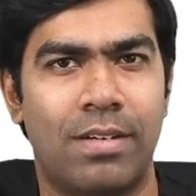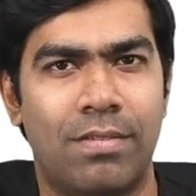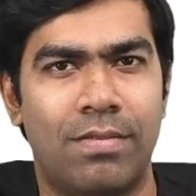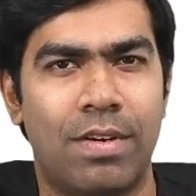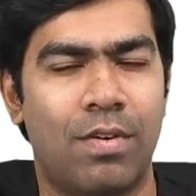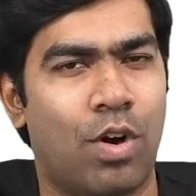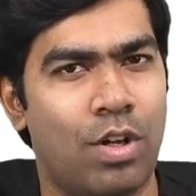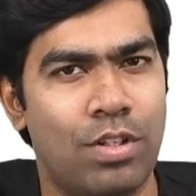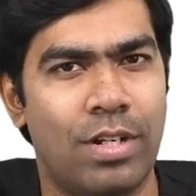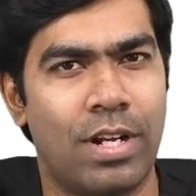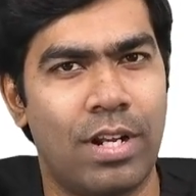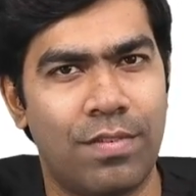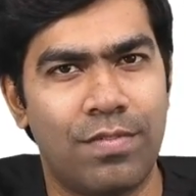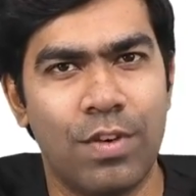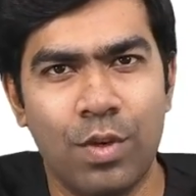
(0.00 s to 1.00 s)
We have also
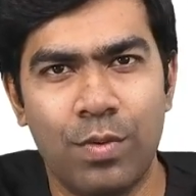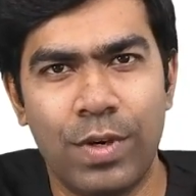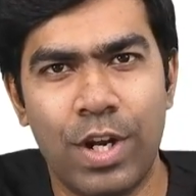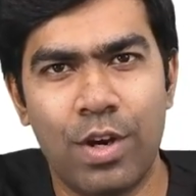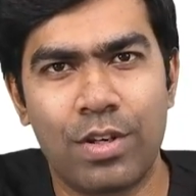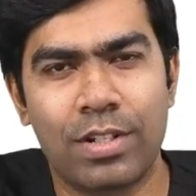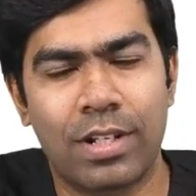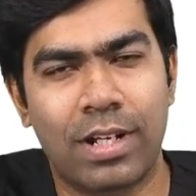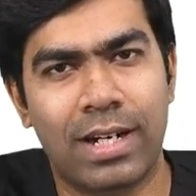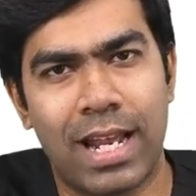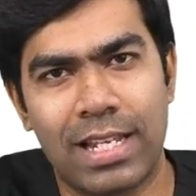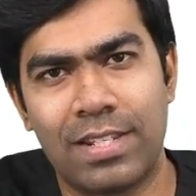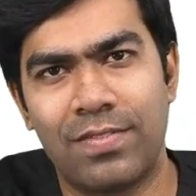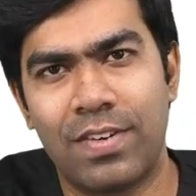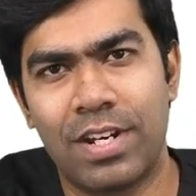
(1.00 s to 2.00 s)
done a few videos on the
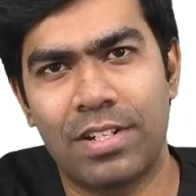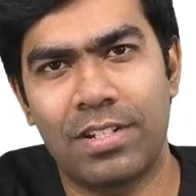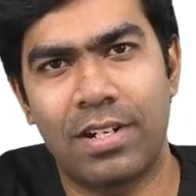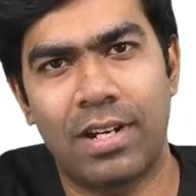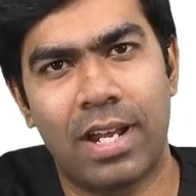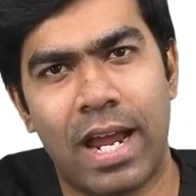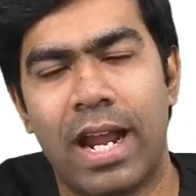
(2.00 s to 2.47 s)
classification